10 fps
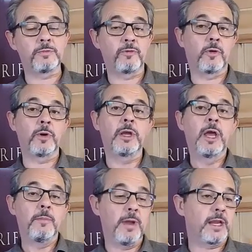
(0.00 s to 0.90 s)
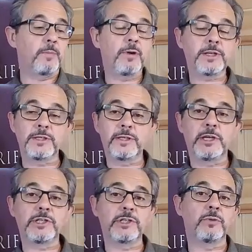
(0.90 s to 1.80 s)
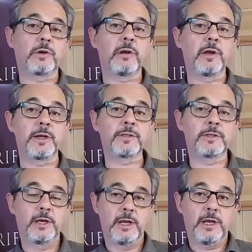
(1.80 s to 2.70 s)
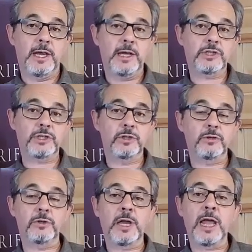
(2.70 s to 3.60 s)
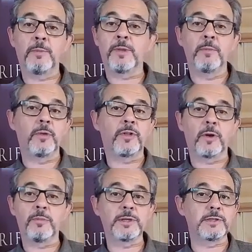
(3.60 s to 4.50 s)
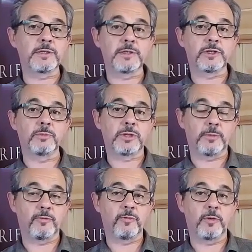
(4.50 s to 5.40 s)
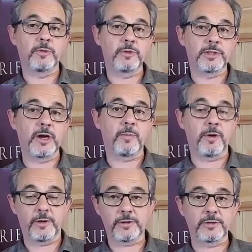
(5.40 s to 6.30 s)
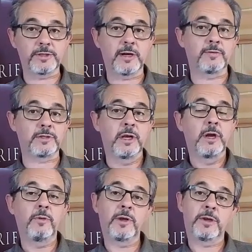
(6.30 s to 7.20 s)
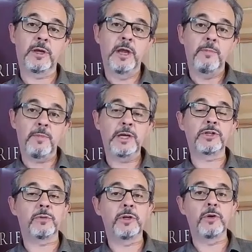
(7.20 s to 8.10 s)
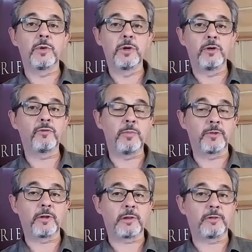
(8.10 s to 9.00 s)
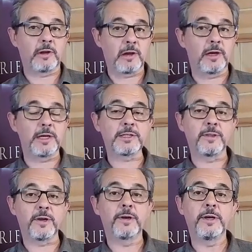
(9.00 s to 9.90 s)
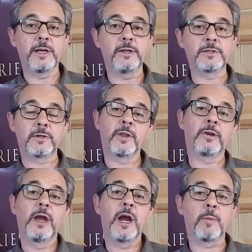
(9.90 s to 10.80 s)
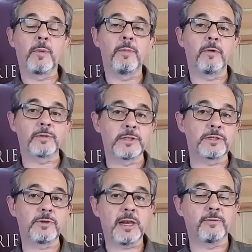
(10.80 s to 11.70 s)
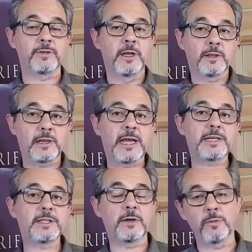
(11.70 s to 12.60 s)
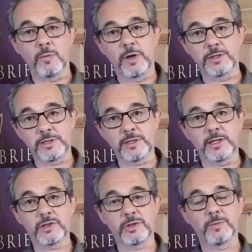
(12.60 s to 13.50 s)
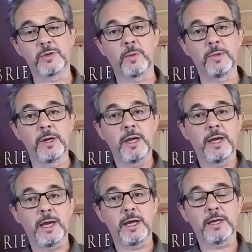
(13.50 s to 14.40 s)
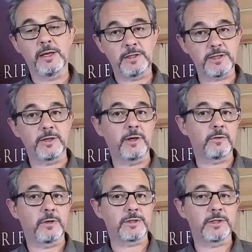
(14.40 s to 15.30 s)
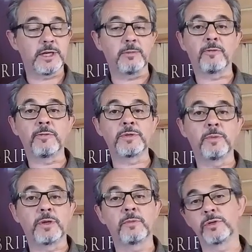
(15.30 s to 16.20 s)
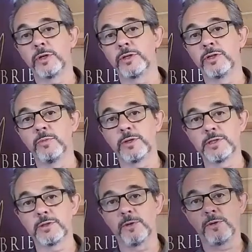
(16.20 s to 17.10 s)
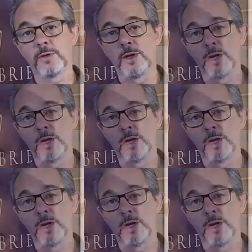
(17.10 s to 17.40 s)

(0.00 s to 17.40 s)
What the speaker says: Before we make a presentation to a client to help them with their business in some shape or form using our product or service, we got to make sure that we know enough about the client and their needs so that our proposal is relevant. The last thing we want is to get tripped up sitting across the table from somebody that we're trying to do business with.